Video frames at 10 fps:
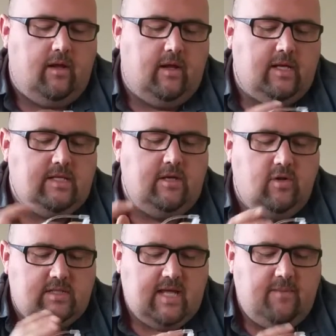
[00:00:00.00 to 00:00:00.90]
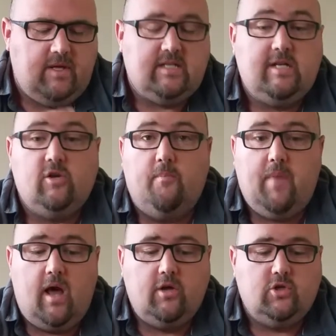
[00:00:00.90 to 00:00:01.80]
continue to tape it, continue to
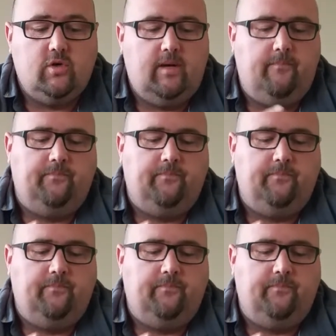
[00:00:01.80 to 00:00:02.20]
monitor it.